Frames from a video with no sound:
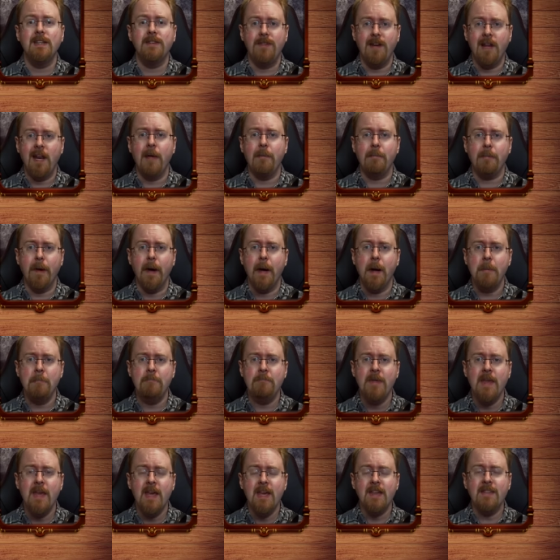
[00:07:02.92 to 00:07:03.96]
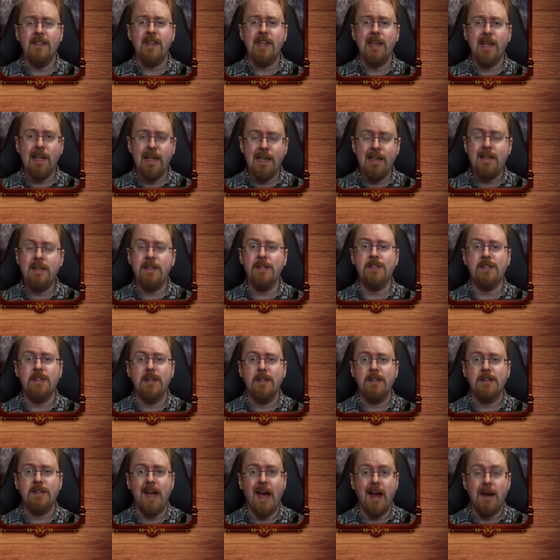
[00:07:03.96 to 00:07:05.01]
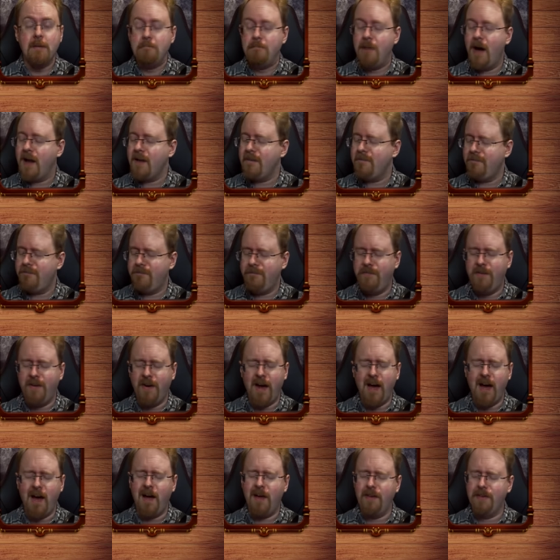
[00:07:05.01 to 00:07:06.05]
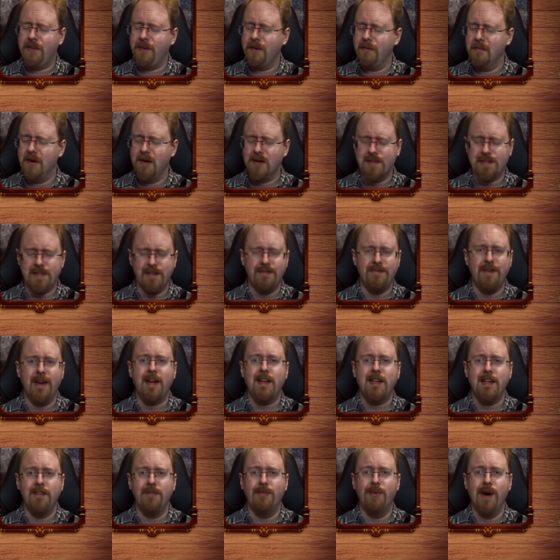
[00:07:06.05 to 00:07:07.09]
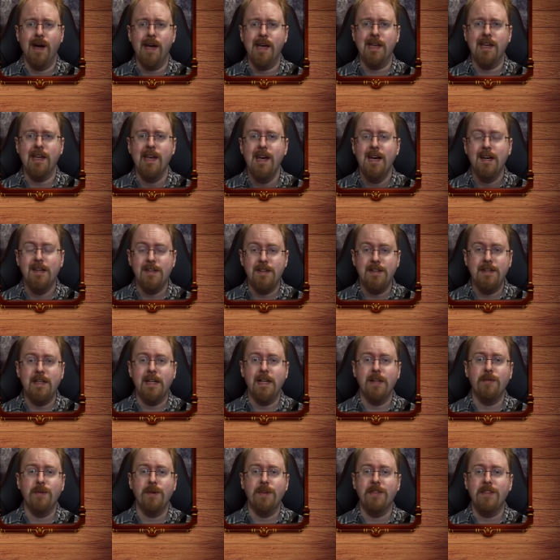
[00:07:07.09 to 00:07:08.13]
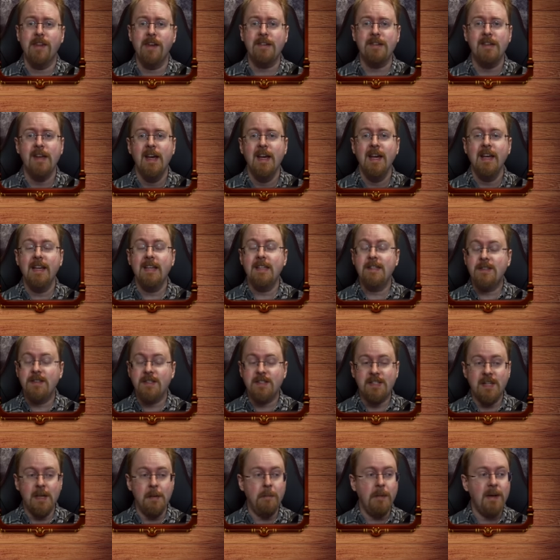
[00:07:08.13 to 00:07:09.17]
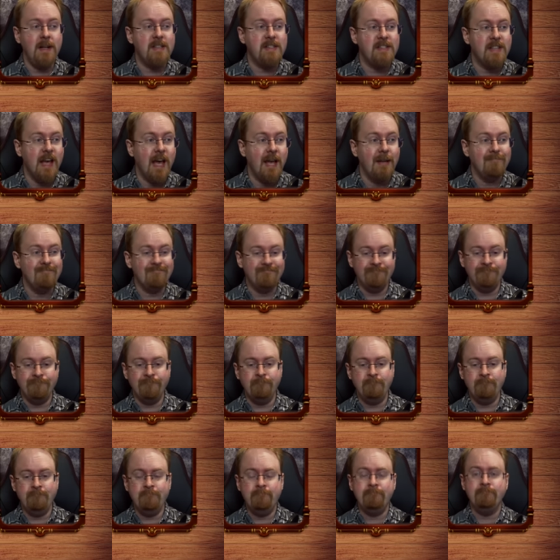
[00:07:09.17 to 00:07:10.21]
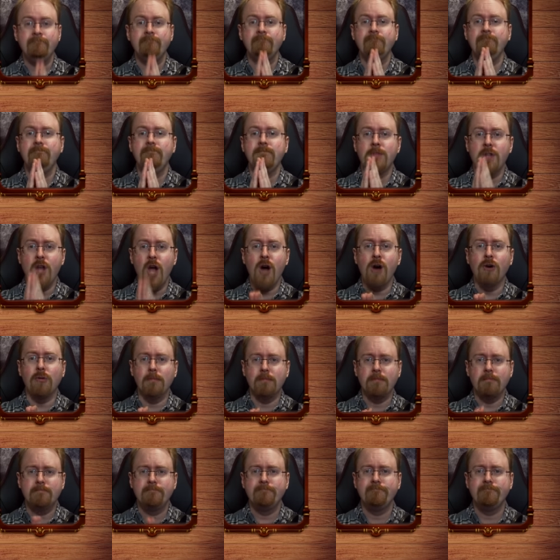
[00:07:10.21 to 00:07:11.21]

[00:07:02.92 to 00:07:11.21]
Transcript: developer, the easiest and by far the most effective way to deal with this is to simply say, mm, no.